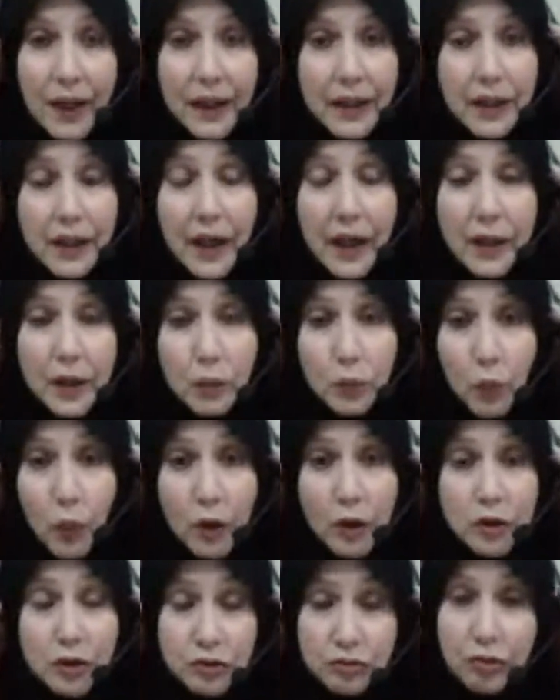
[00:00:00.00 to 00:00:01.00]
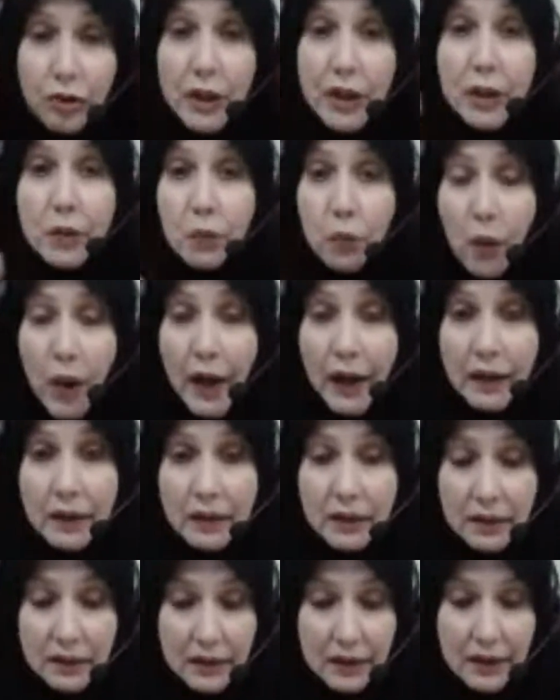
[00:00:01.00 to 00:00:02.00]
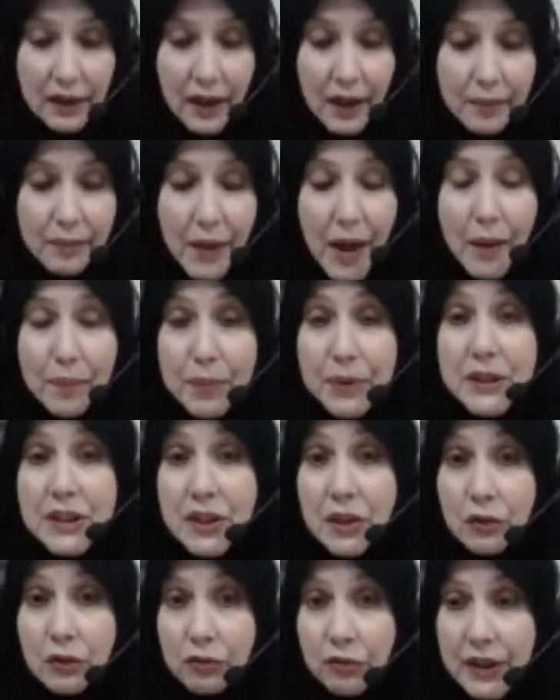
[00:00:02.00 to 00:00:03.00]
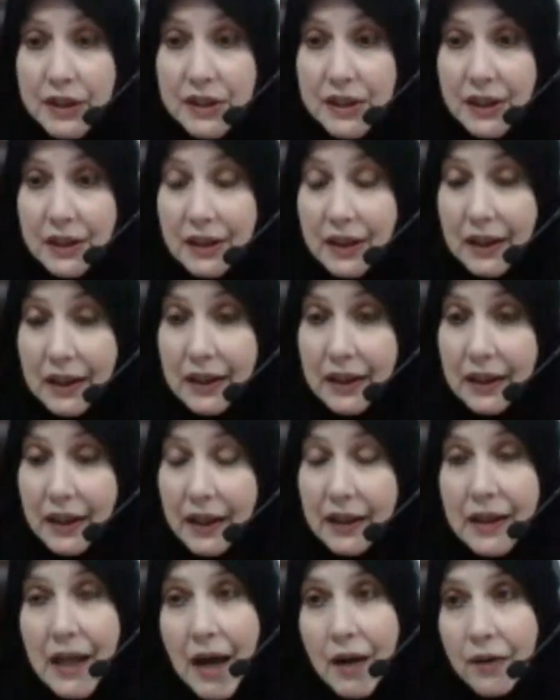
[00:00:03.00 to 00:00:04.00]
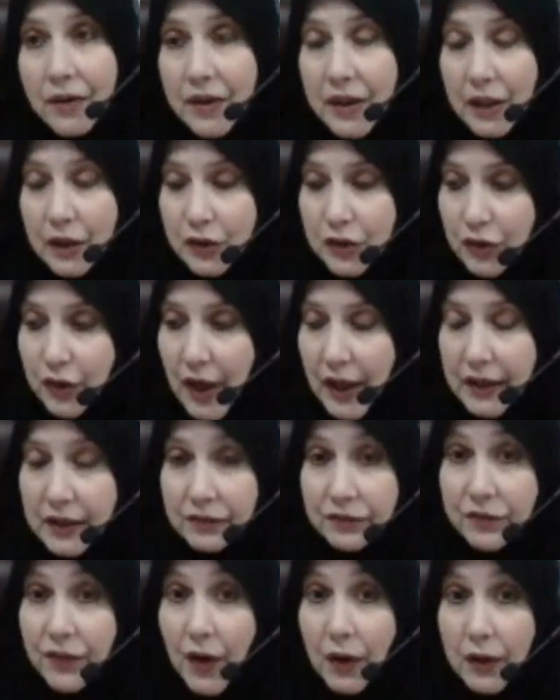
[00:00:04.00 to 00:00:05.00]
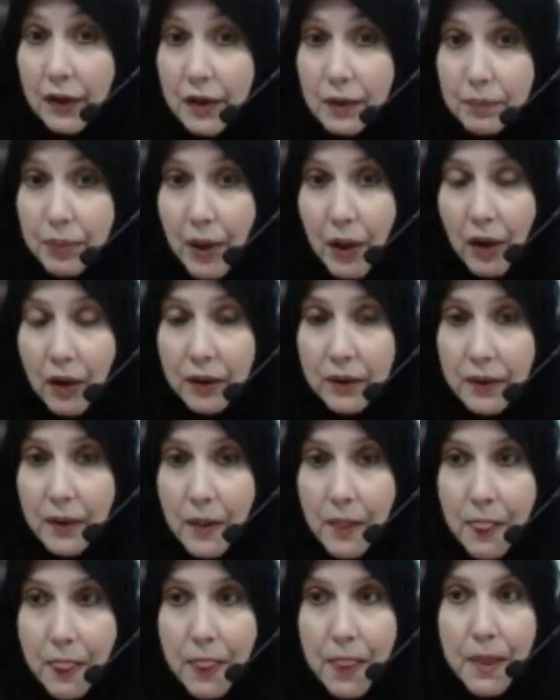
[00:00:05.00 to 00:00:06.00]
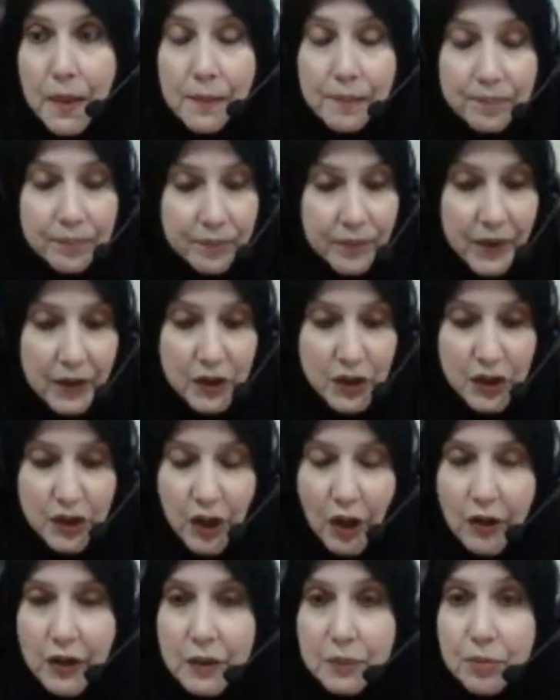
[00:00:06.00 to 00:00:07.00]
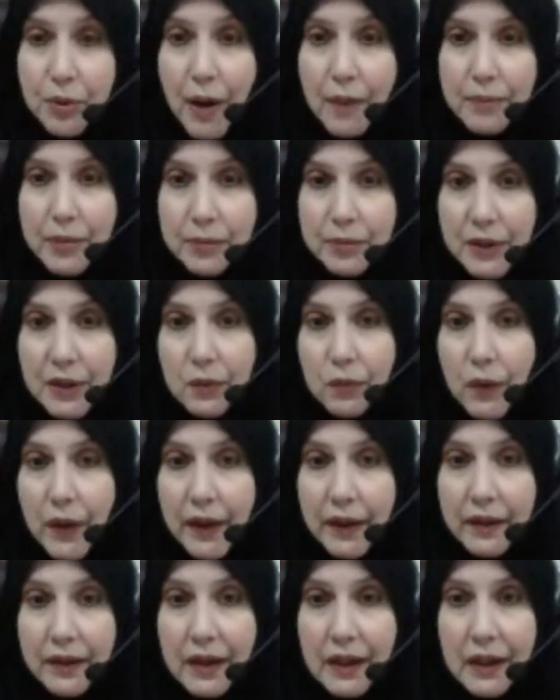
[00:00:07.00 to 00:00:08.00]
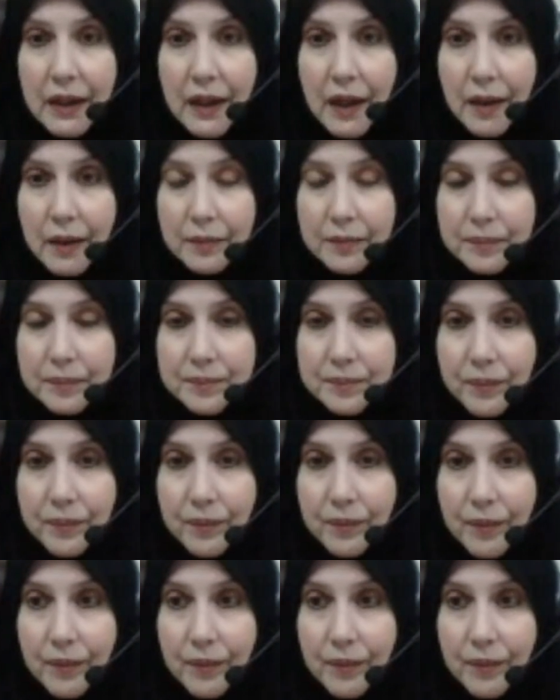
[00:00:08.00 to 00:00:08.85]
And it worked really well up until recently, and now things are kind of falling apart. It started probably with the